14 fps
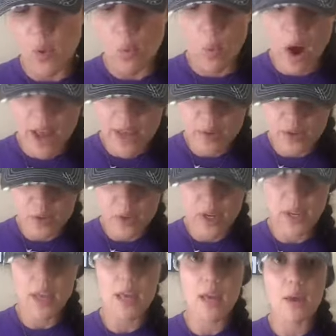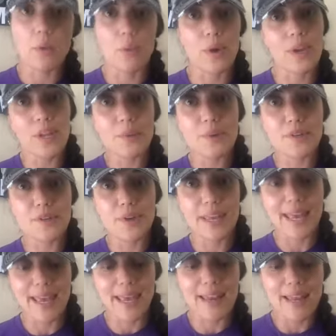why you would drink it, when you would drink
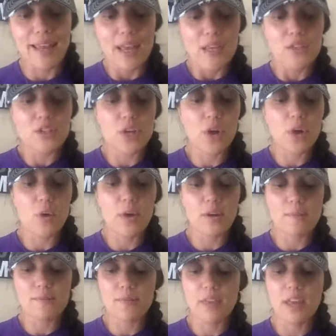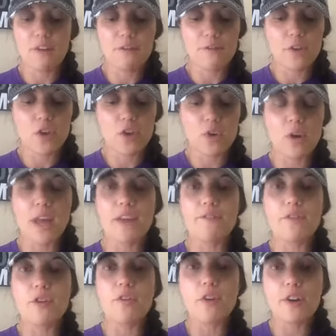it. So if you if
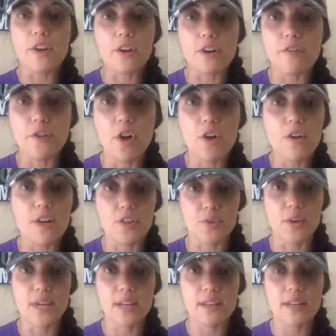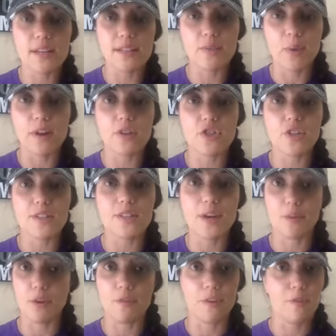you've already if you're already drinking this, why don't you just tell
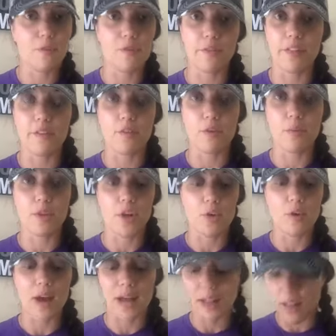me your favorite flavor below? I